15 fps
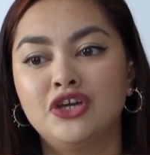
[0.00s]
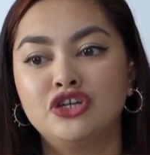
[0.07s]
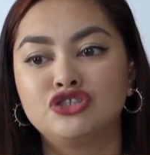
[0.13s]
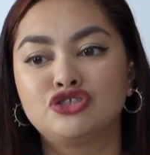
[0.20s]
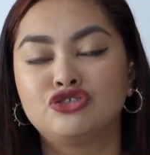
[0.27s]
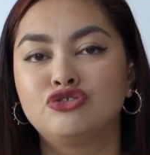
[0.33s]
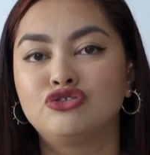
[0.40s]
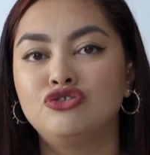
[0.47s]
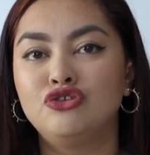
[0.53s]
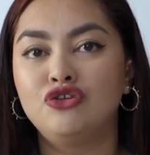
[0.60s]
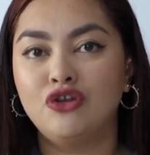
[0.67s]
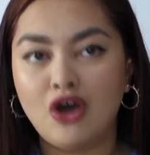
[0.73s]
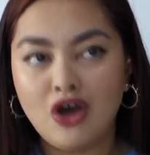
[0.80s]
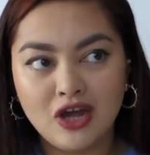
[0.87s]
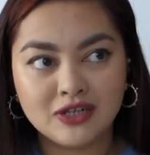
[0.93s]
should
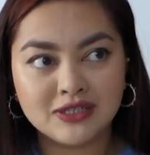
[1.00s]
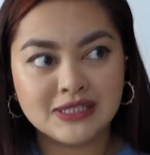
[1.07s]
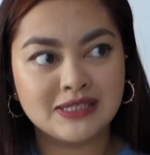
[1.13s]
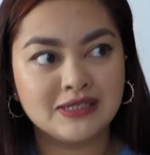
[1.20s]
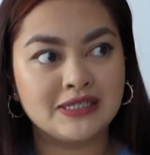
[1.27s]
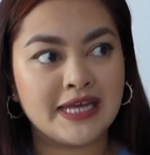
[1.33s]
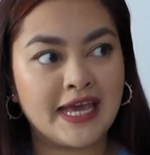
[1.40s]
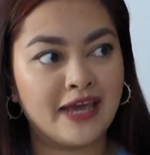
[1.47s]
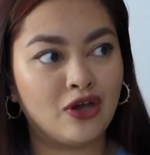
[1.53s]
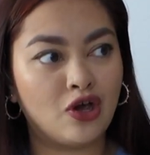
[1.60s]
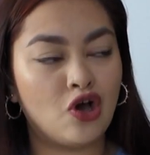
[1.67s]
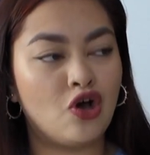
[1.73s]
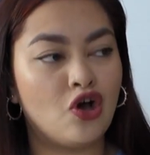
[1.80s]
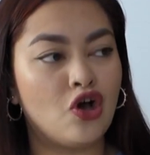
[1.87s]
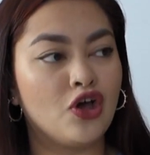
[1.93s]
not take
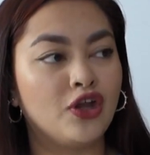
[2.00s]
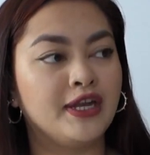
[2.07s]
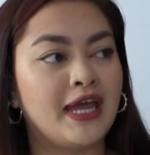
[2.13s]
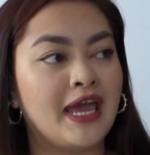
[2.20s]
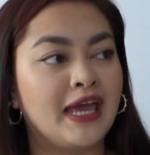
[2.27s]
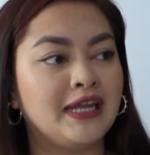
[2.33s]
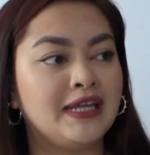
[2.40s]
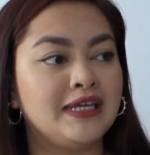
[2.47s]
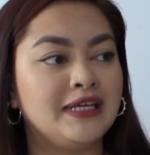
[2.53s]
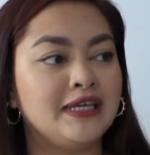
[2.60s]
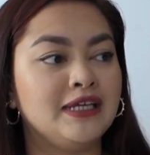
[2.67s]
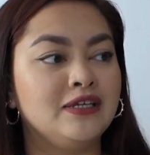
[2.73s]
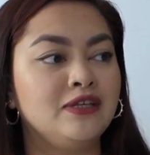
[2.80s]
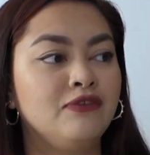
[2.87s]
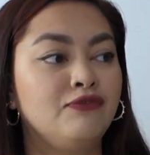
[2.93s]
on
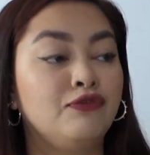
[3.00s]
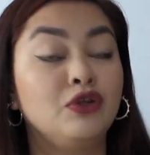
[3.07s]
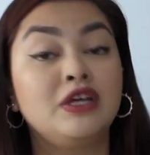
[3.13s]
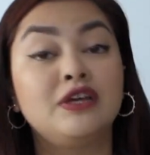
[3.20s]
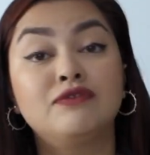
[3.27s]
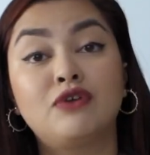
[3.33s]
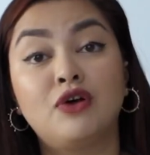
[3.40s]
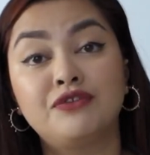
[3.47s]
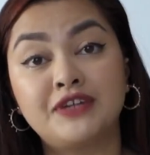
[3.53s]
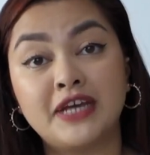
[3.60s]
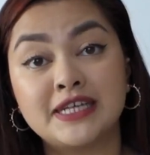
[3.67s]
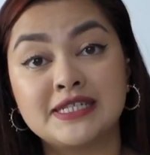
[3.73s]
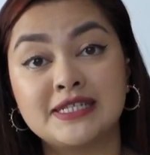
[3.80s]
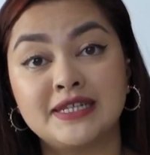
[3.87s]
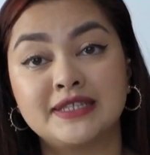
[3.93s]
any fully involved
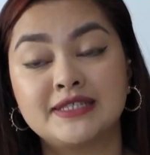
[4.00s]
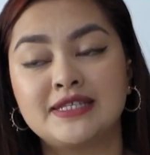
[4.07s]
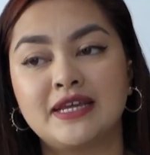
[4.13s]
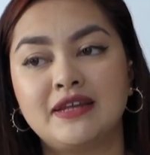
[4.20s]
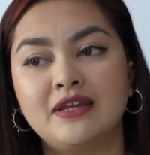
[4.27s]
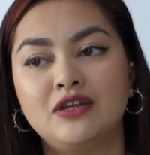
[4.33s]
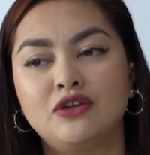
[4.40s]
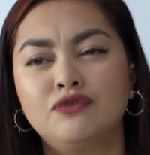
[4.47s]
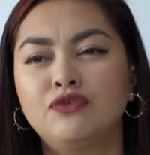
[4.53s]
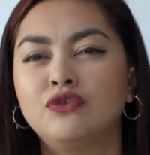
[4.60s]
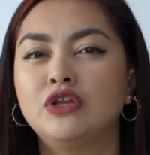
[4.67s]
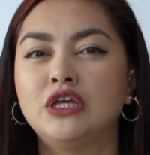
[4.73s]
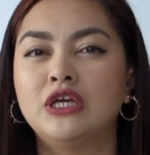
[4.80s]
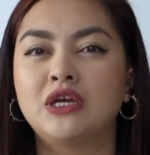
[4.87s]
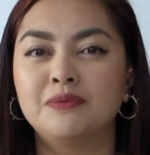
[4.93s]
test knits that need a
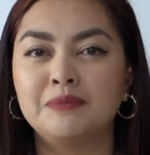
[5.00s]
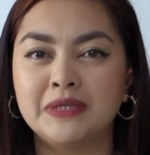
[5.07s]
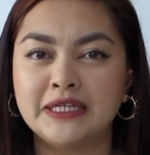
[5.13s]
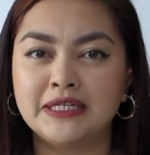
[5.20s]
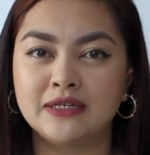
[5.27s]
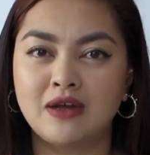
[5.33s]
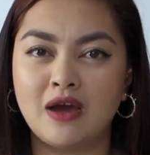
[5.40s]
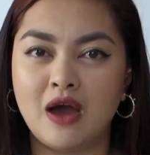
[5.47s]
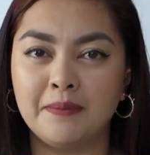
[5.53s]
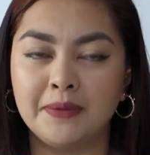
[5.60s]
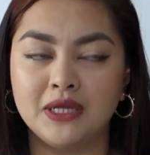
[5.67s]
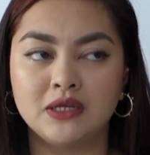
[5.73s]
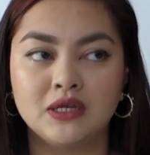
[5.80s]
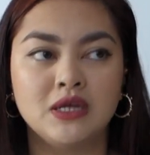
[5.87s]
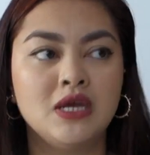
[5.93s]
fully completed
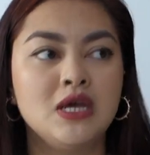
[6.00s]
garment.